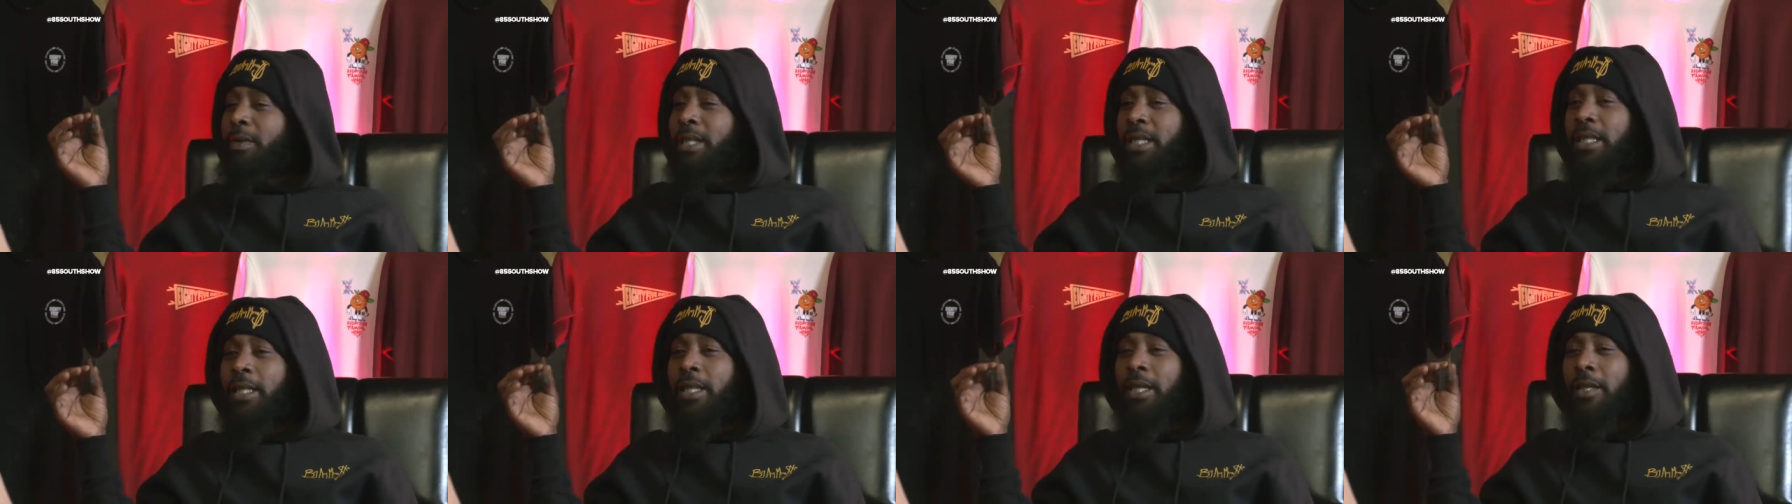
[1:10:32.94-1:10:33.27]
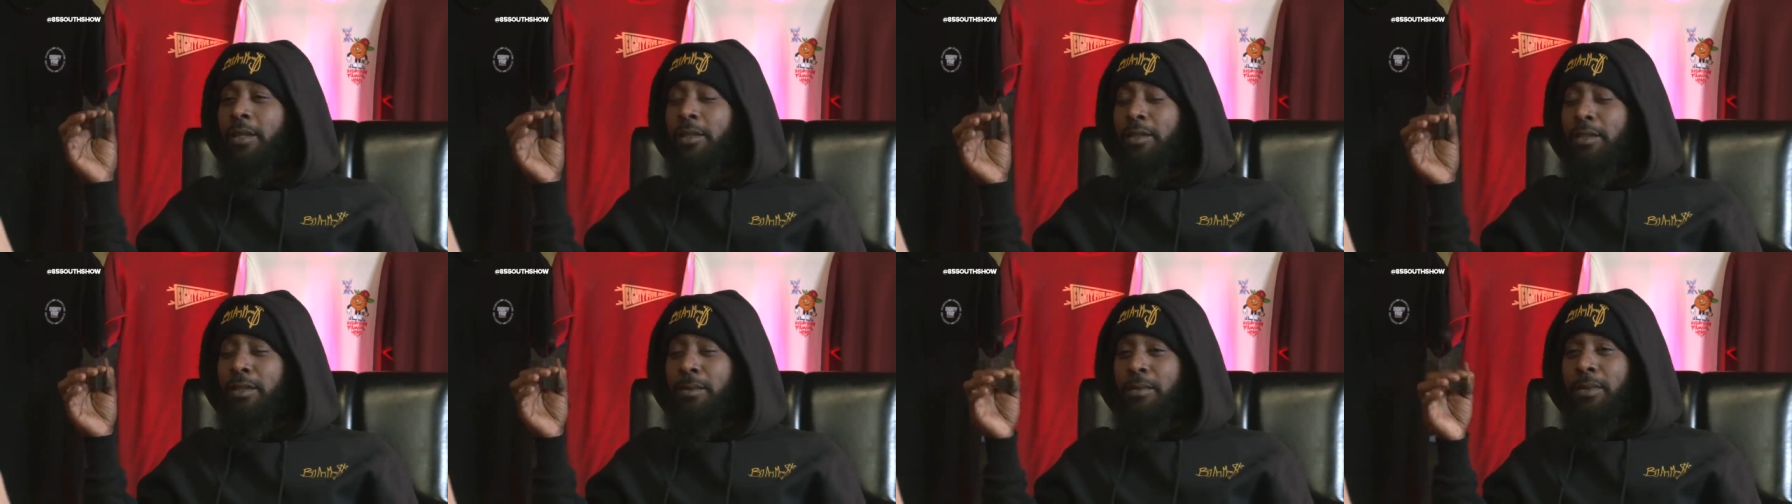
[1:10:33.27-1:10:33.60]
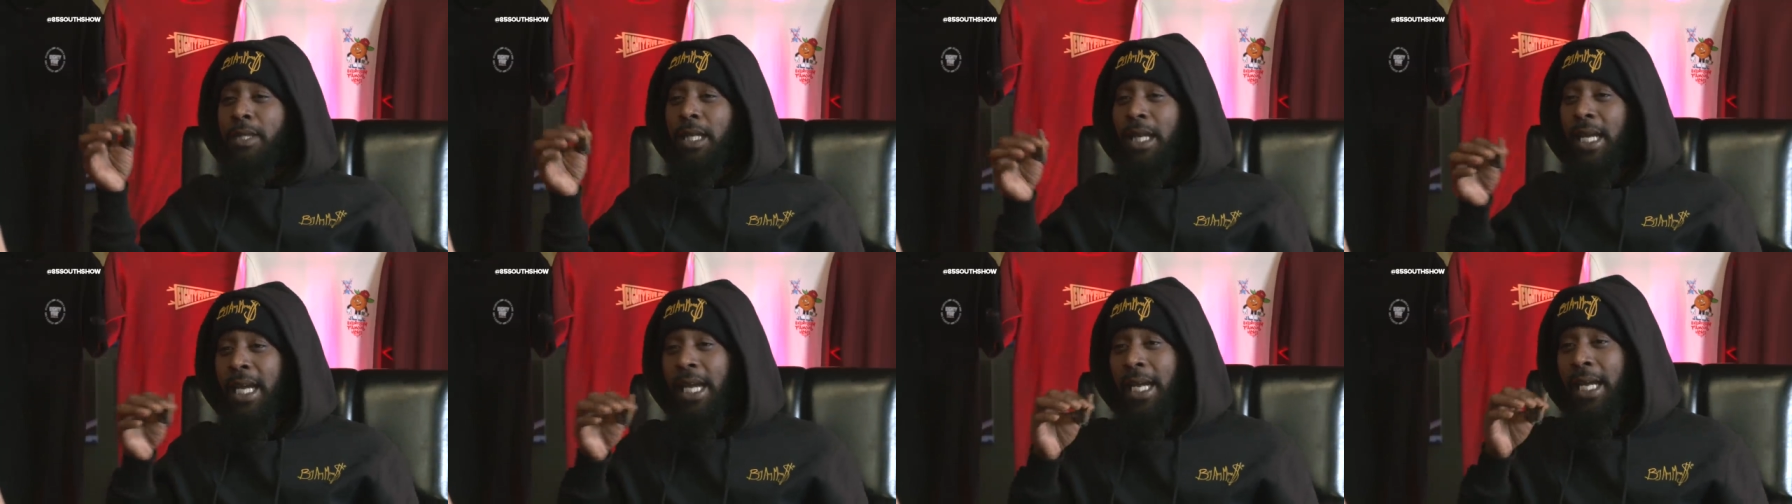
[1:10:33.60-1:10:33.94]
to McDonald's and
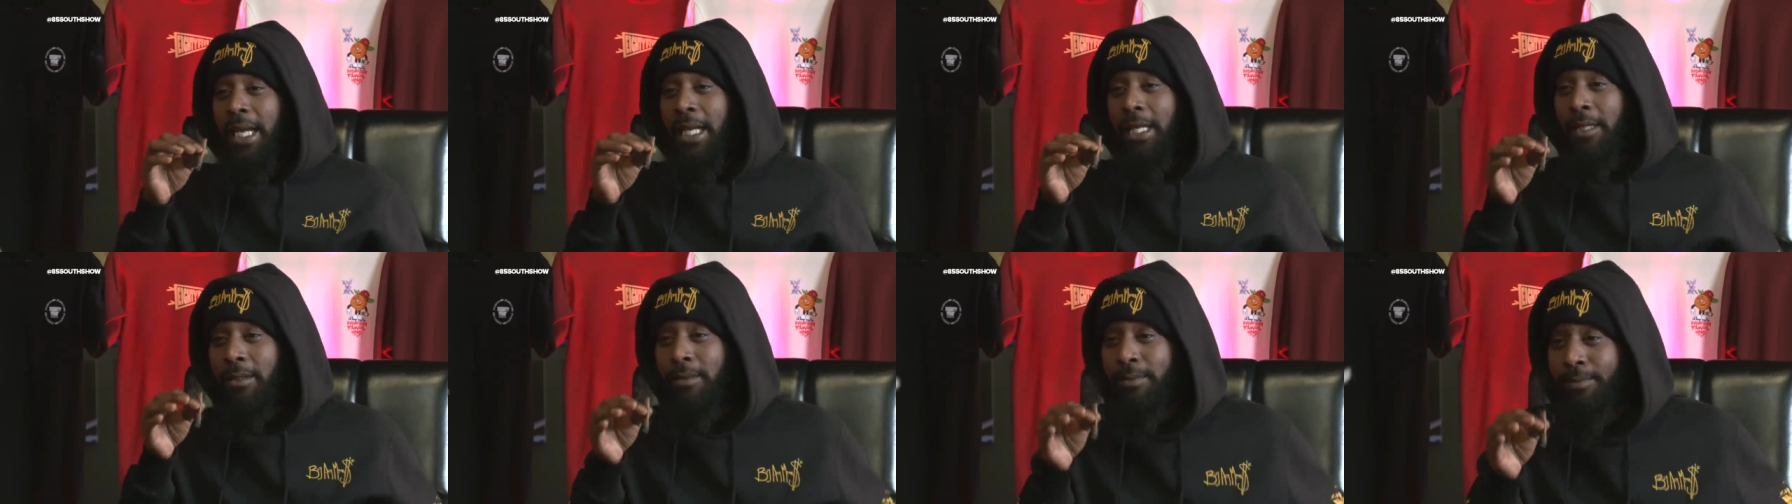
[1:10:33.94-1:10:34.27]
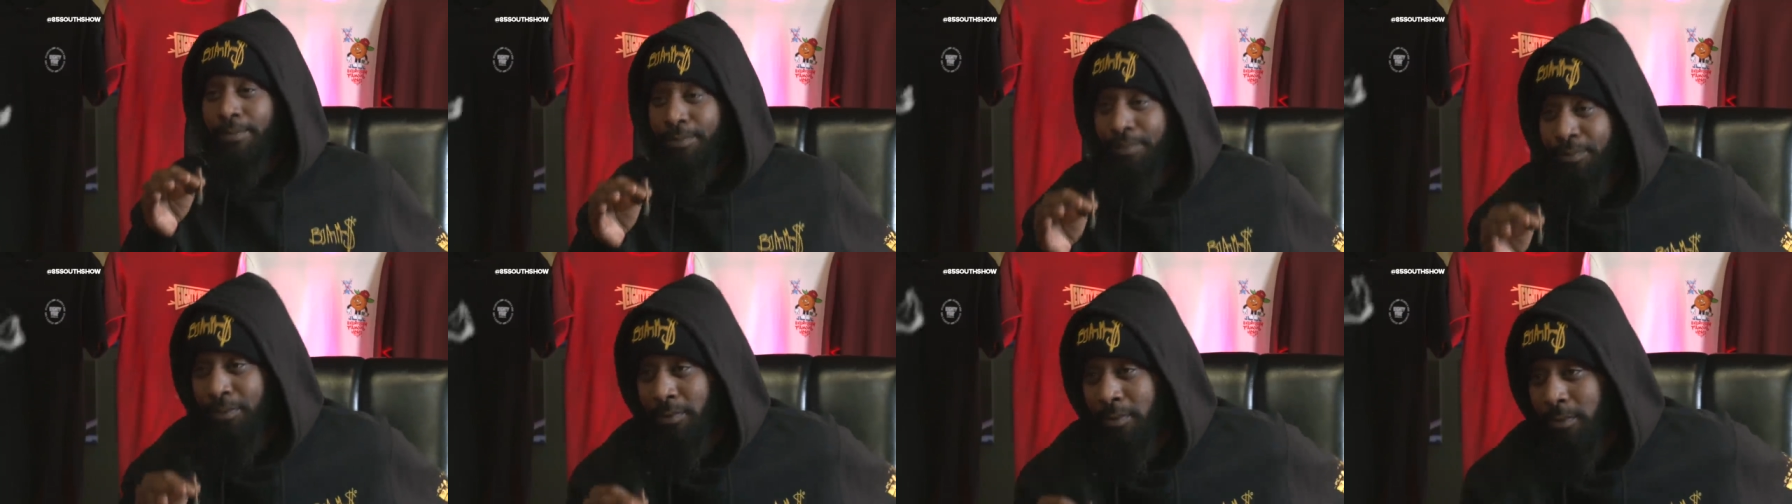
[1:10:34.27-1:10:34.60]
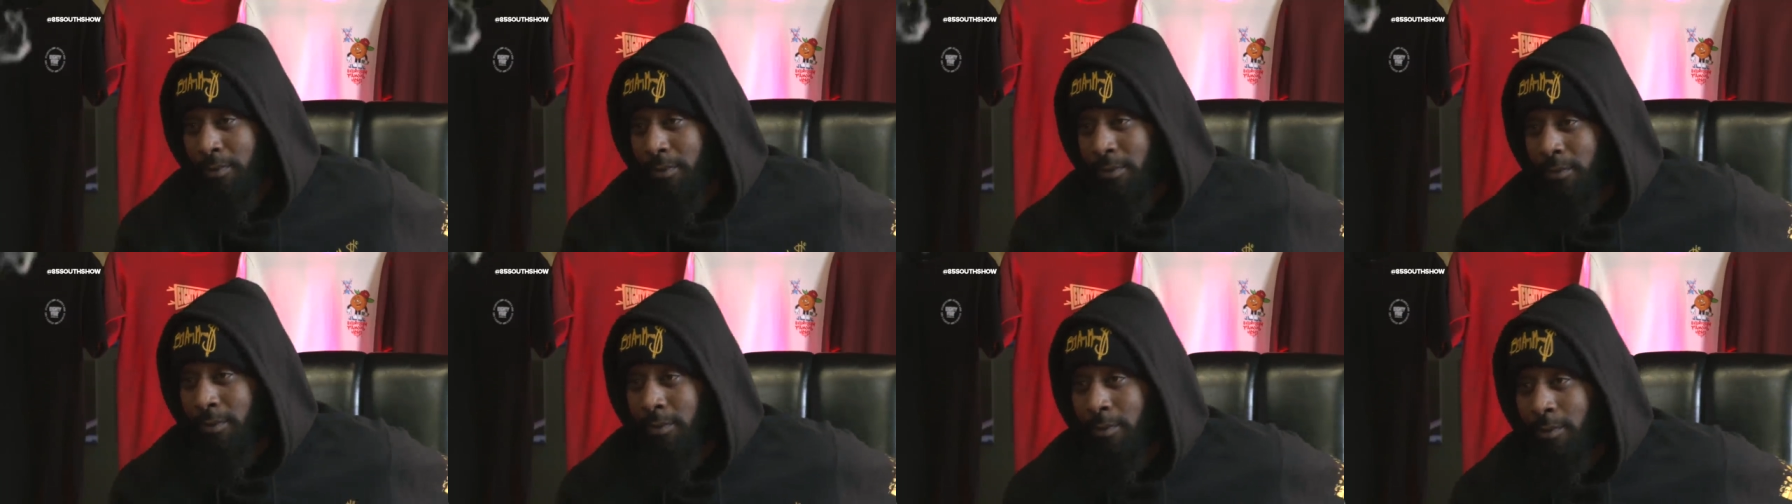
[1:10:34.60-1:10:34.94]
be like, hey,
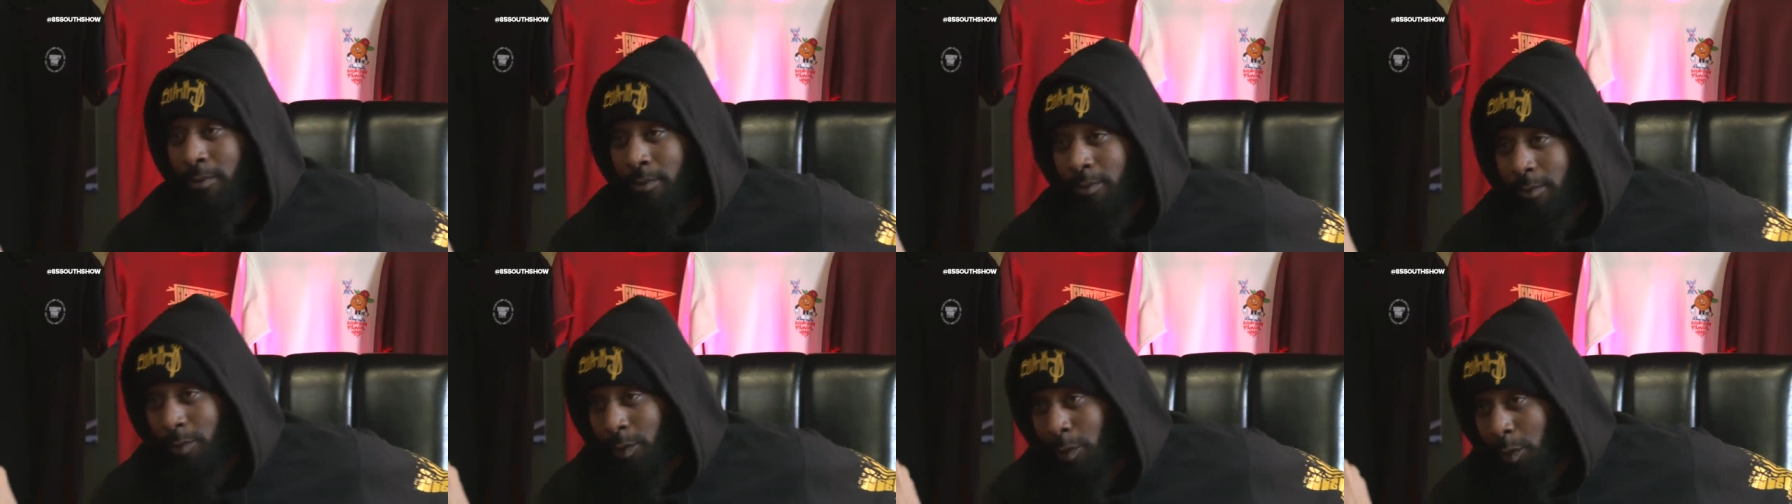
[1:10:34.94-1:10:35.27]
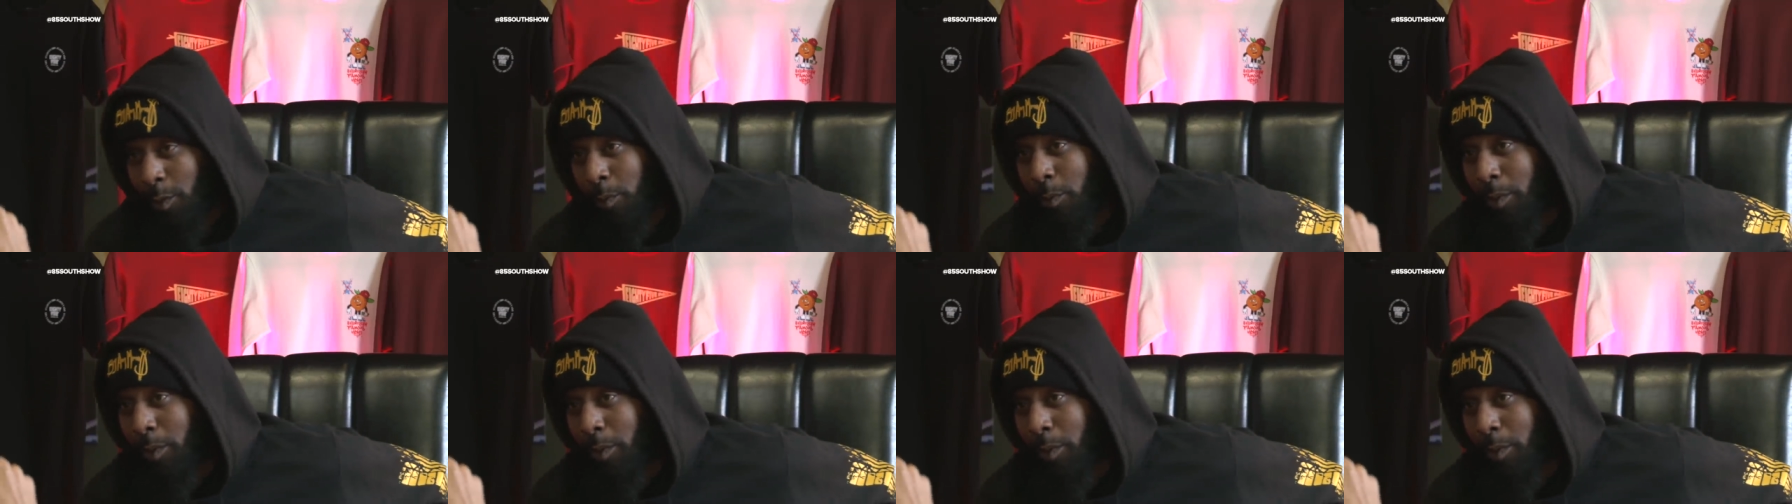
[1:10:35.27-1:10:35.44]
no,